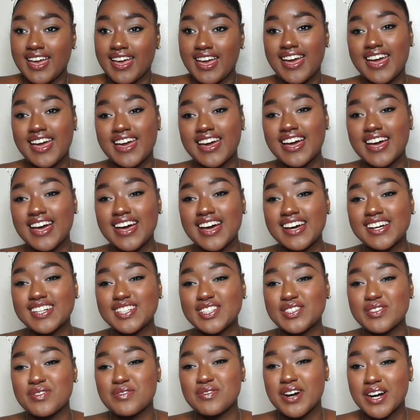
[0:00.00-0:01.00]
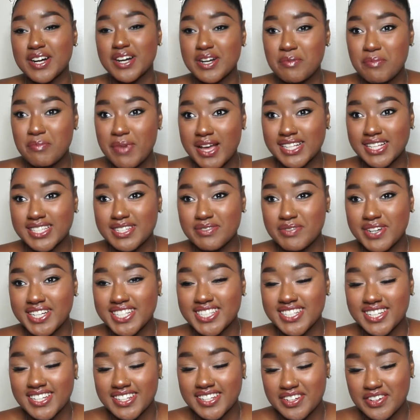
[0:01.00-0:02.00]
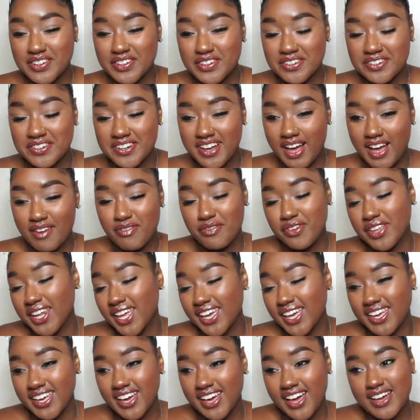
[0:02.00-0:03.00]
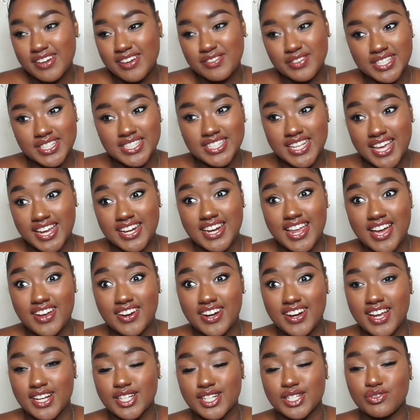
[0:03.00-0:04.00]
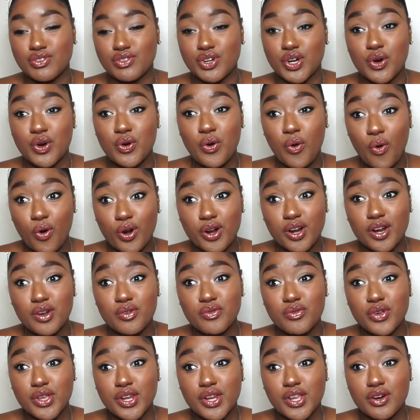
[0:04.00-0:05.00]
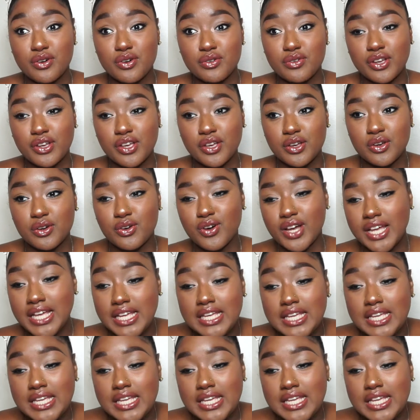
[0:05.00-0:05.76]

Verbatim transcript: hey guys welcome back to my channel i feel like i haven't sat down and actually recorded a video for you